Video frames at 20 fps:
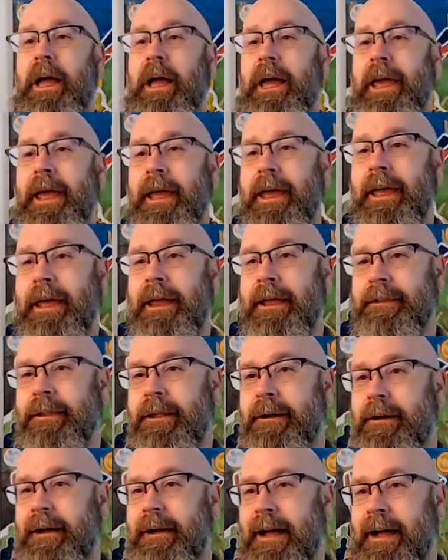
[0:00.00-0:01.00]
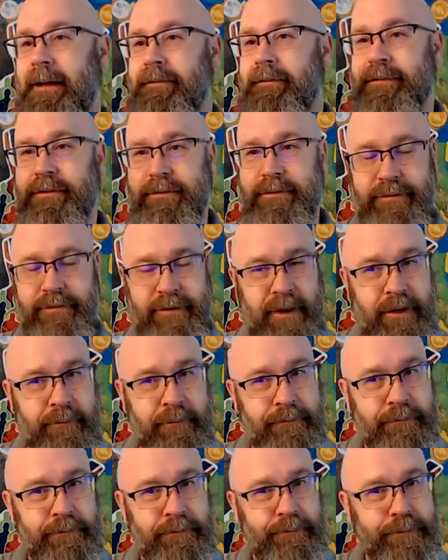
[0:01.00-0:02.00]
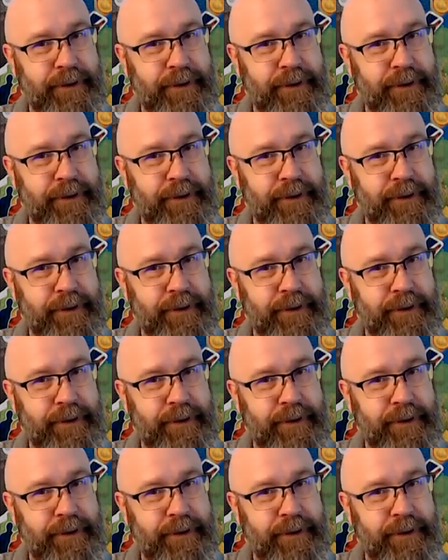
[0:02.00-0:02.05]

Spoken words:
They'll have some